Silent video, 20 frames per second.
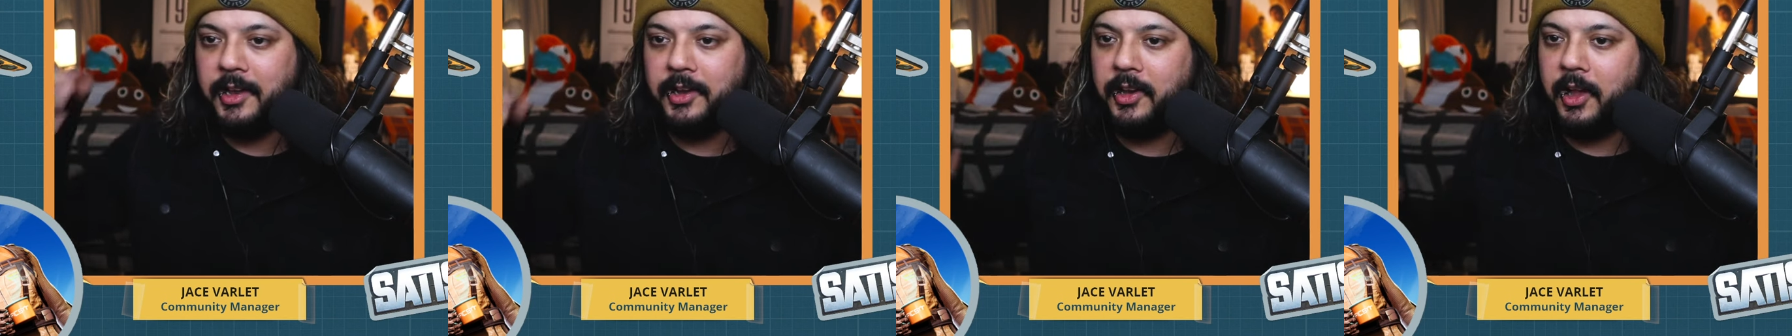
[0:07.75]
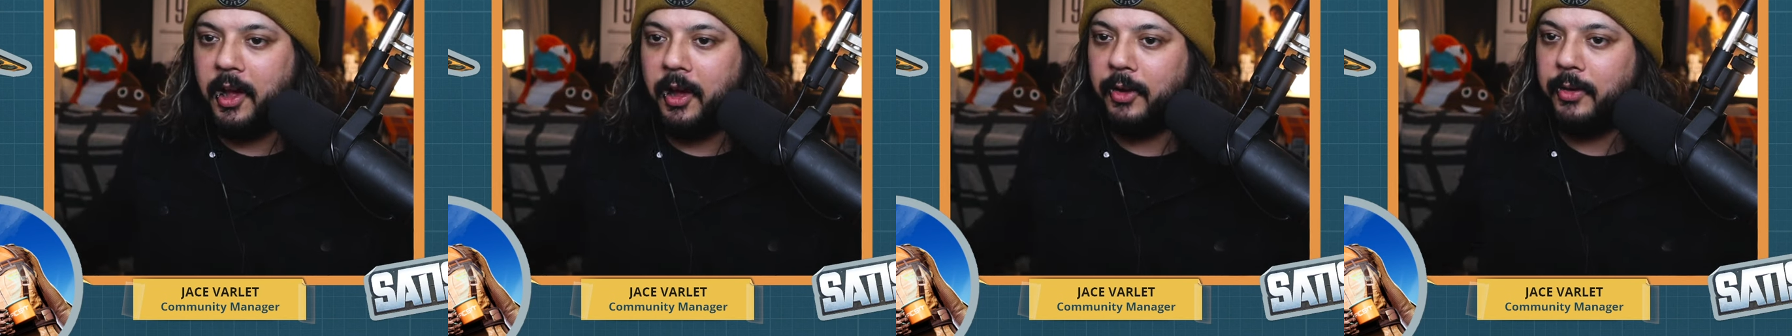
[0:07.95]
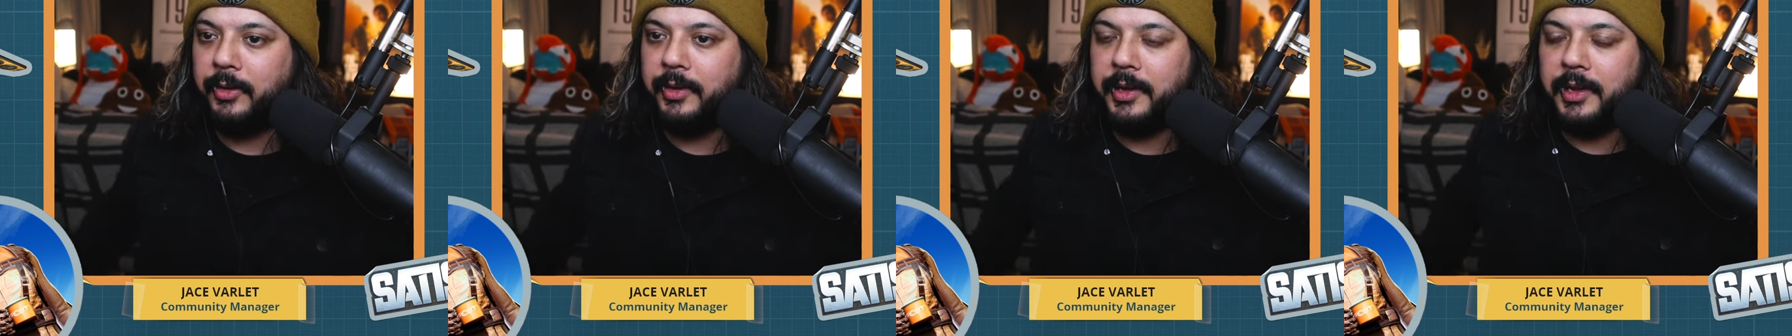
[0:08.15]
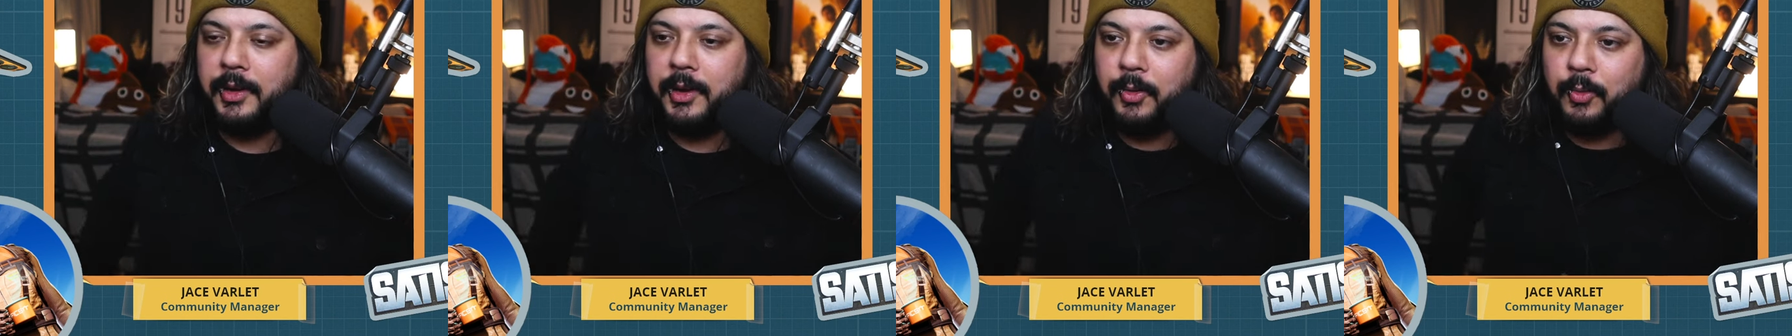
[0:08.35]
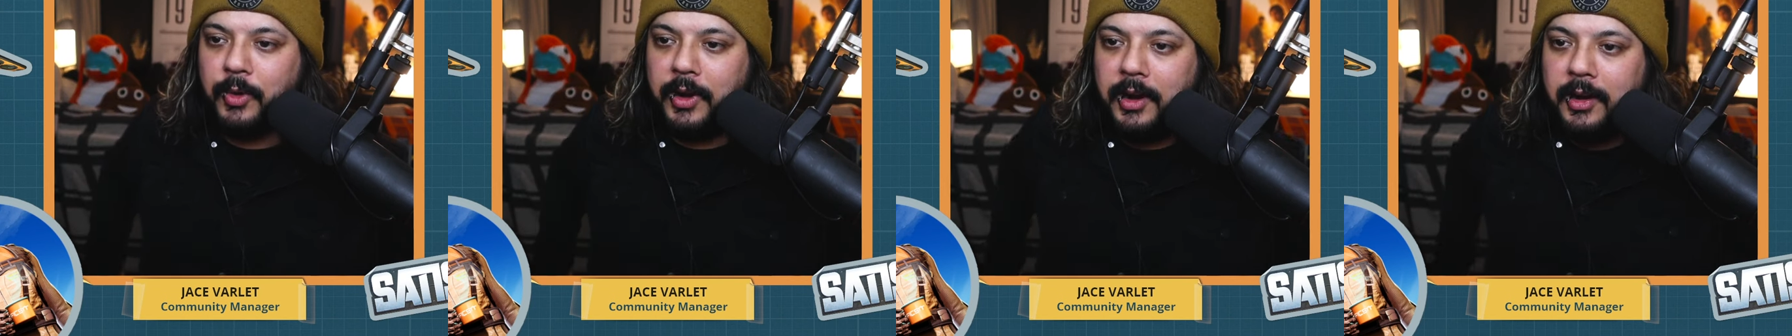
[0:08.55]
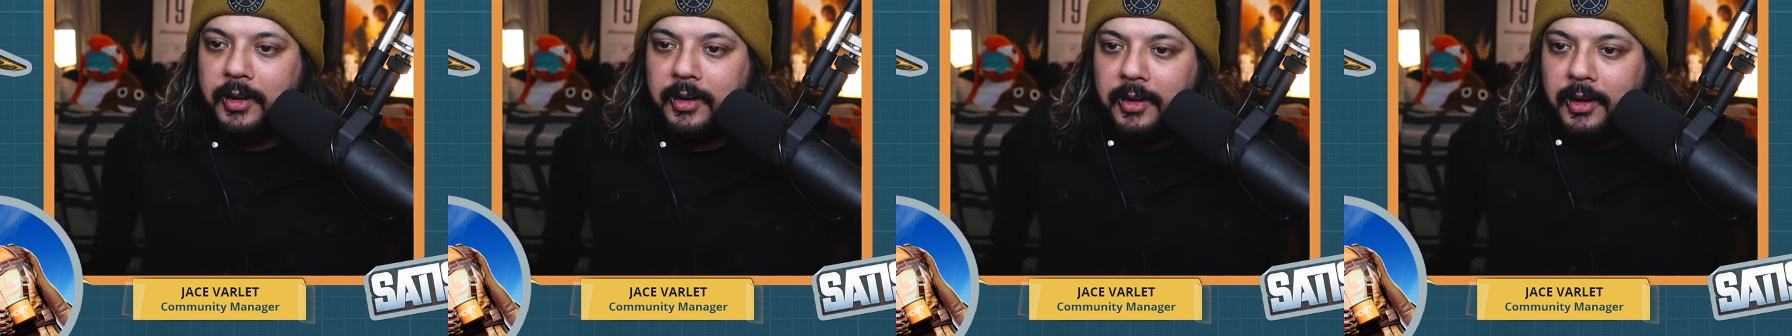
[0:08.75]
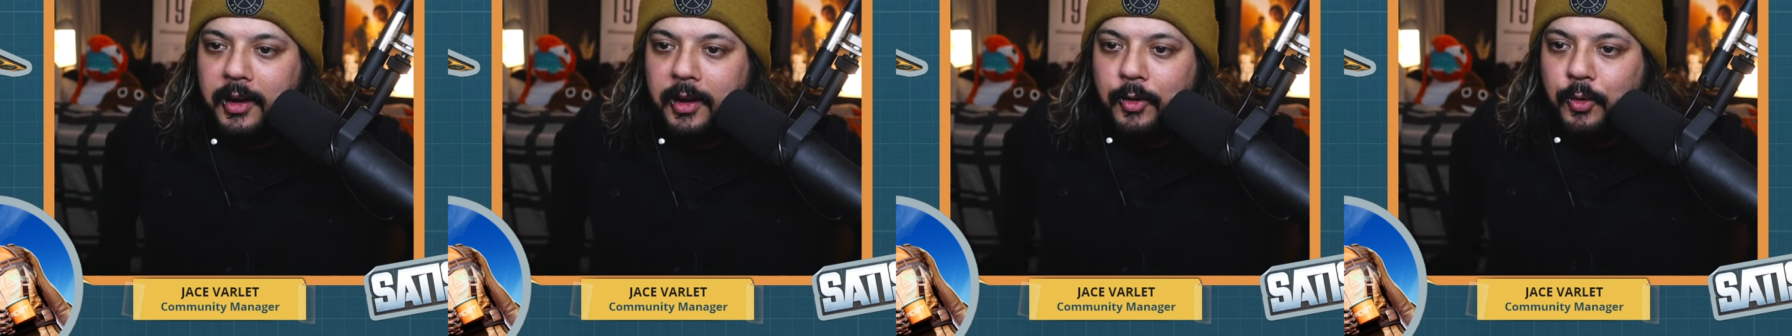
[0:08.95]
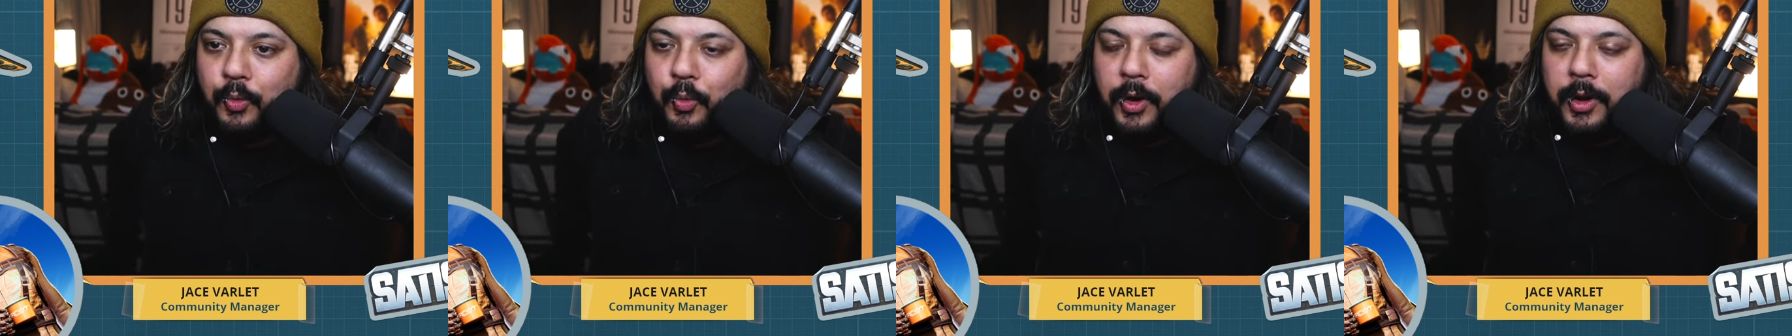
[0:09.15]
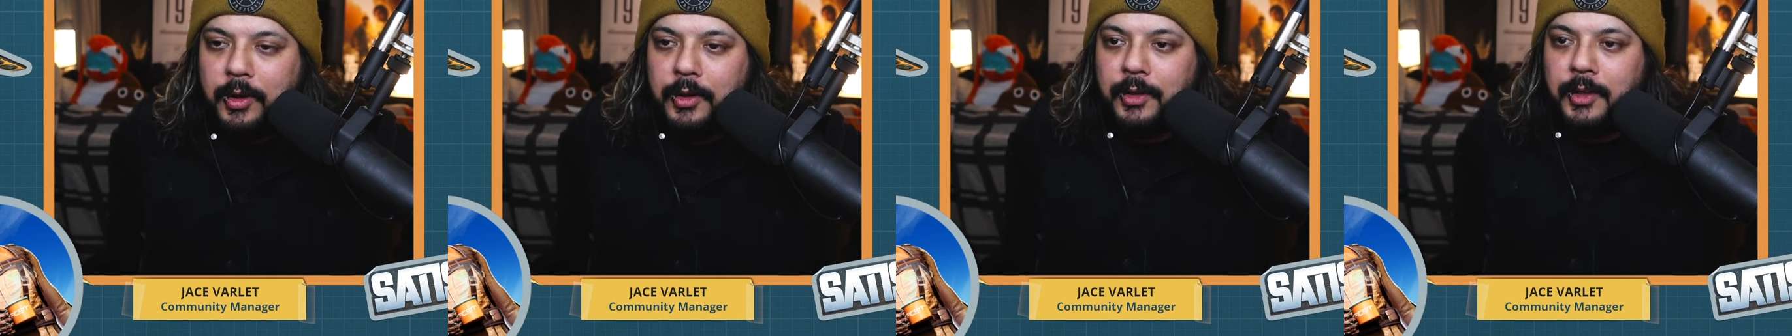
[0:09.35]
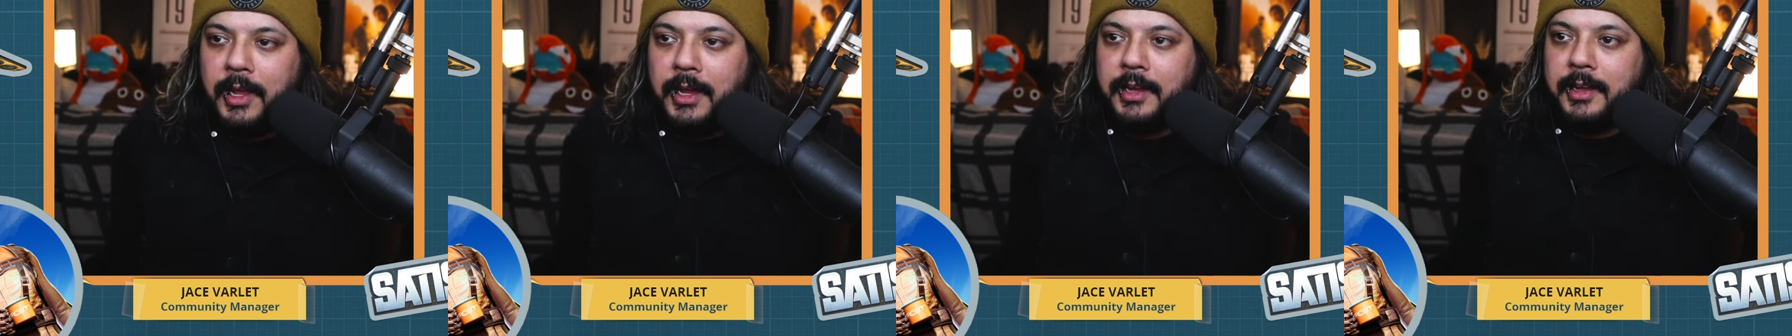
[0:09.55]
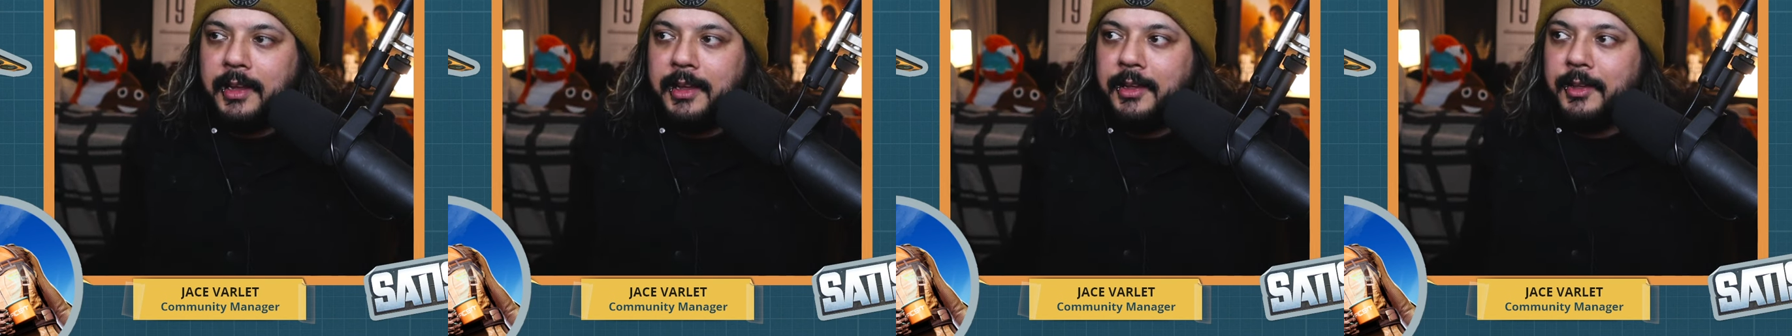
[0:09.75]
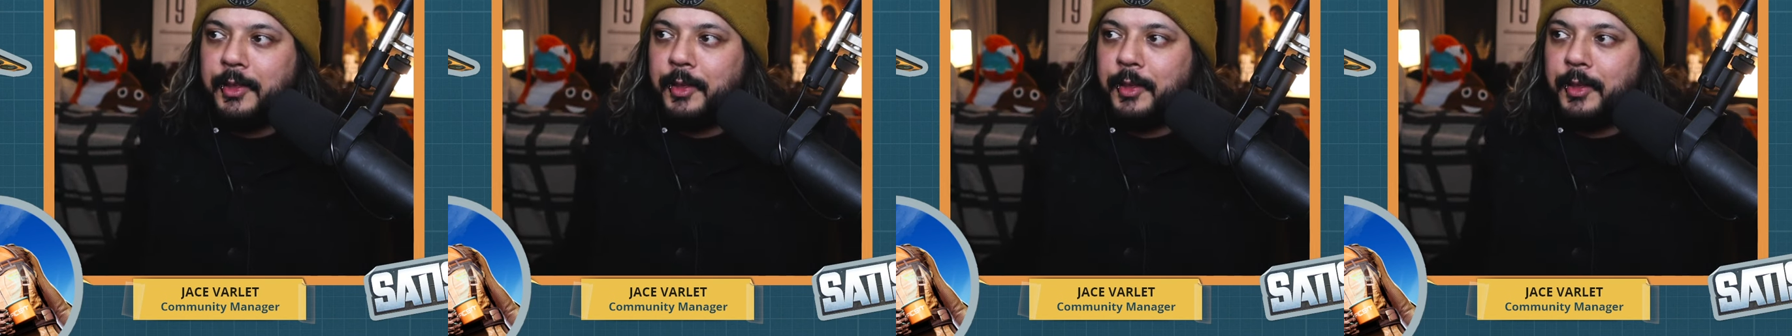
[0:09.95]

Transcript: No, we're like,